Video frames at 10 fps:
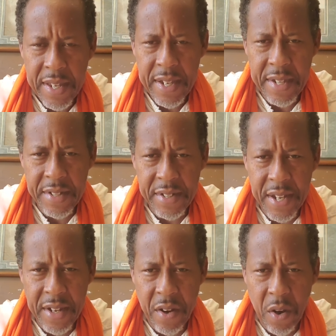
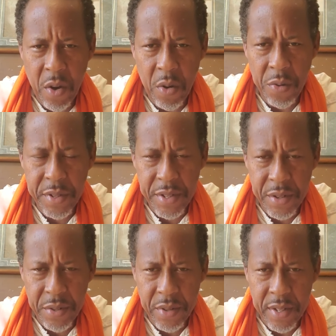educate our own
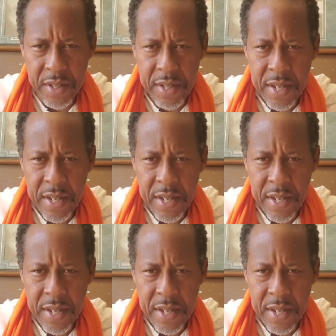children,